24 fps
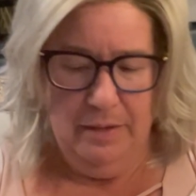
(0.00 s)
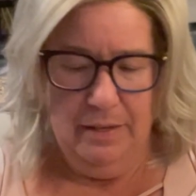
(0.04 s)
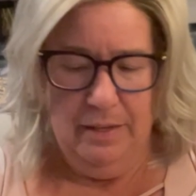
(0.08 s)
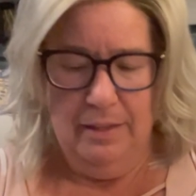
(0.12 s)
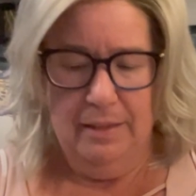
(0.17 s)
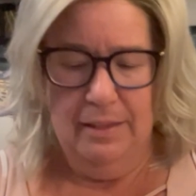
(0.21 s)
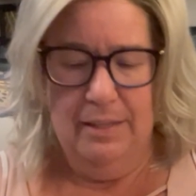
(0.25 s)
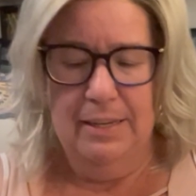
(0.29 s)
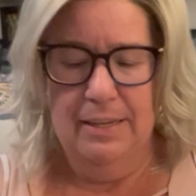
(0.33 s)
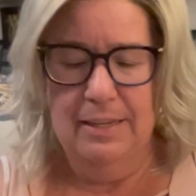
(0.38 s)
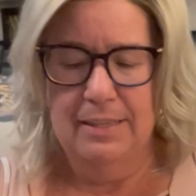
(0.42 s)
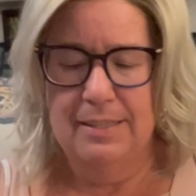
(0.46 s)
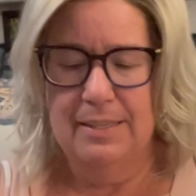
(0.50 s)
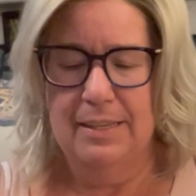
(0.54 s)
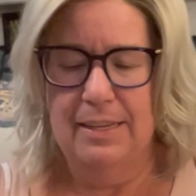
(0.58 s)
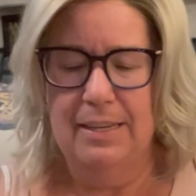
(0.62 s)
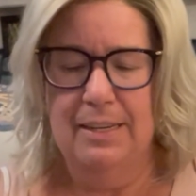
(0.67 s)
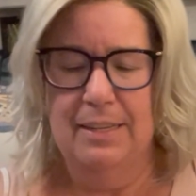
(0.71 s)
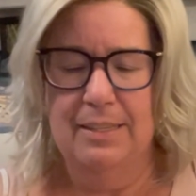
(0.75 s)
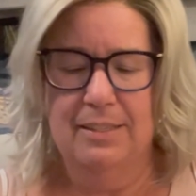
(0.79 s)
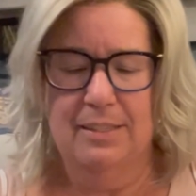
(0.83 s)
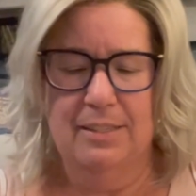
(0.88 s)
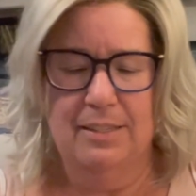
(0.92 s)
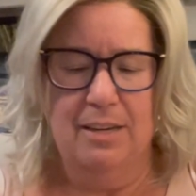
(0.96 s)
This
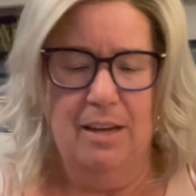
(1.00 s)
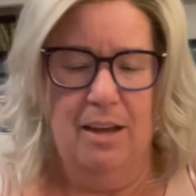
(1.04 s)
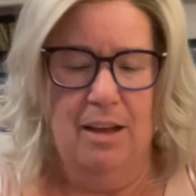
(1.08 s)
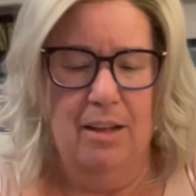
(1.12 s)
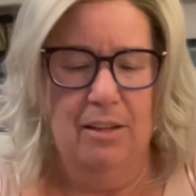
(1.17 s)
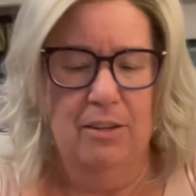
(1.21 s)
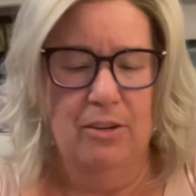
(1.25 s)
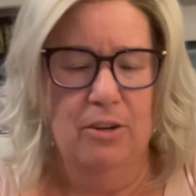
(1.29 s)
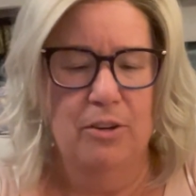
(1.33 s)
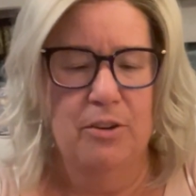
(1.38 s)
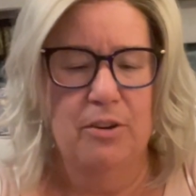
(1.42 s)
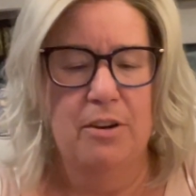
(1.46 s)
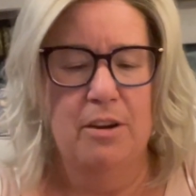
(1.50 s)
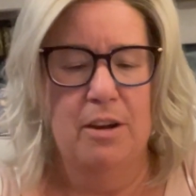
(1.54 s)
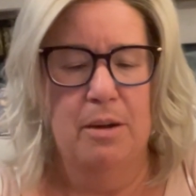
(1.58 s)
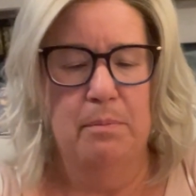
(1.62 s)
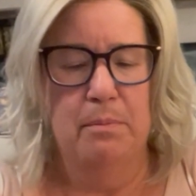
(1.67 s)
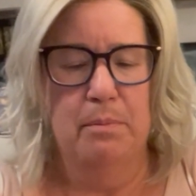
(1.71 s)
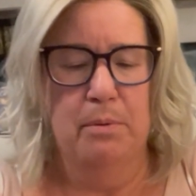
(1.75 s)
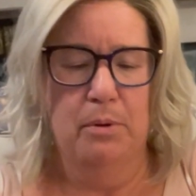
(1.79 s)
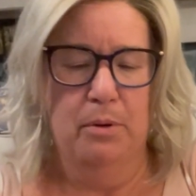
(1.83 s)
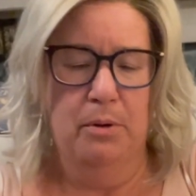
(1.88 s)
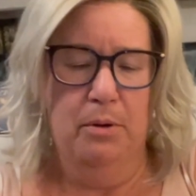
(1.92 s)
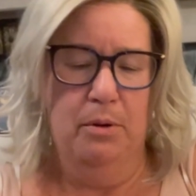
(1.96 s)
is color
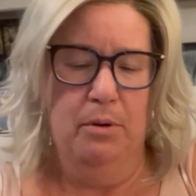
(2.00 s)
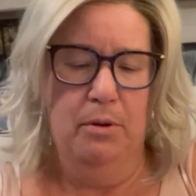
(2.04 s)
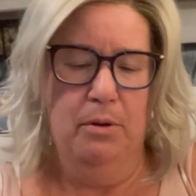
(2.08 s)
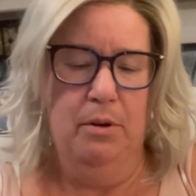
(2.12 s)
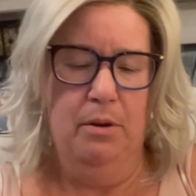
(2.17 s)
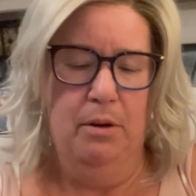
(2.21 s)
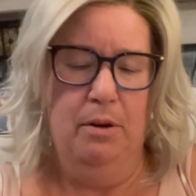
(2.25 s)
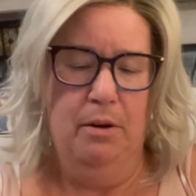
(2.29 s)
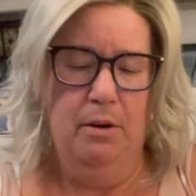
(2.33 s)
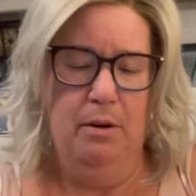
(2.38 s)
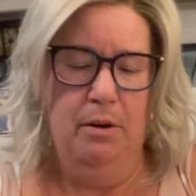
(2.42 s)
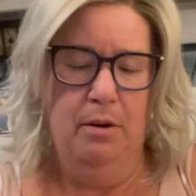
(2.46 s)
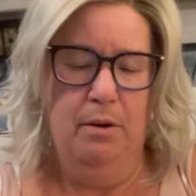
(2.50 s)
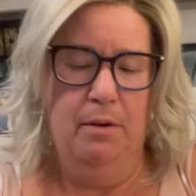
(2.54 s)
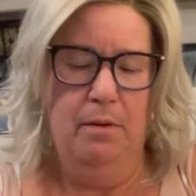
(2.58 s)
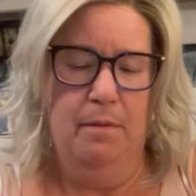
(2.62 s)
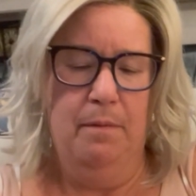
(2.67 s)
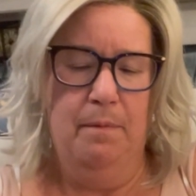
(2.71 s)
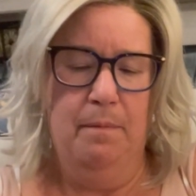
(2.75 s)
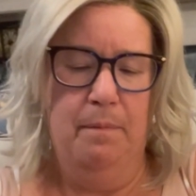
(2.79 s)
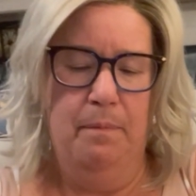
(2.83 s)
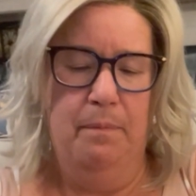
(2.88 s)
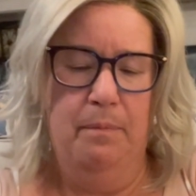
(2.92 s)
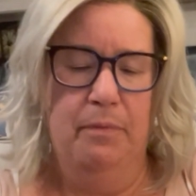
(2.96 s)
number
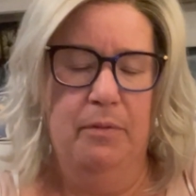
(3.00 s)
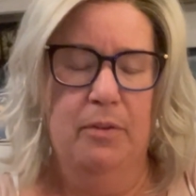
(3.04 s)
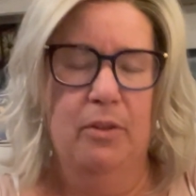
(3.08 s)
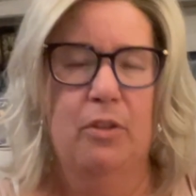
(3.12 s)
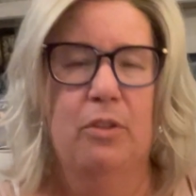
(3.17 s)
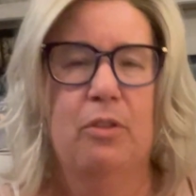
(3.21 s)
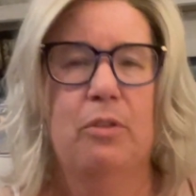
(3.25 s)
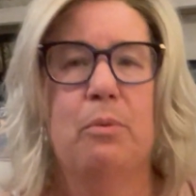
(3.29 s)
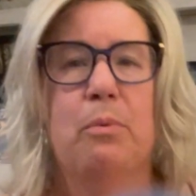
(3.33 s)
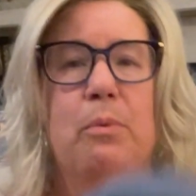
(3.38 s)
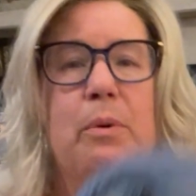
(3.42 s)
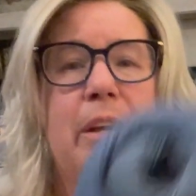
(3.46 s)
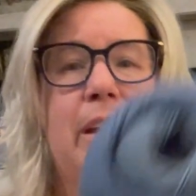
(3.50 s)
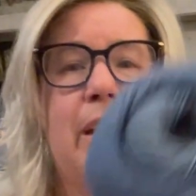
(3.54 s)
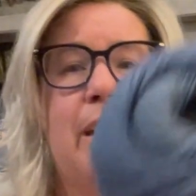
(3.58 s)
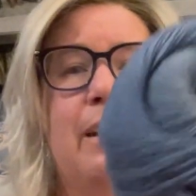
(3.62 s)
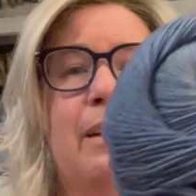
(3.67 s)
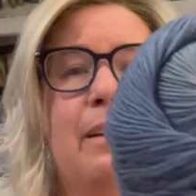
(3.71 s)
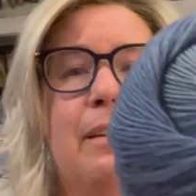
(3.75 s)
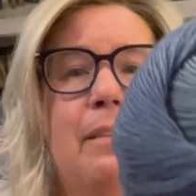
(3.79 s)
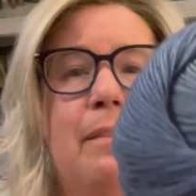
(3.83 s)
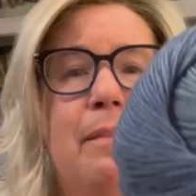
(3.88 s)
3.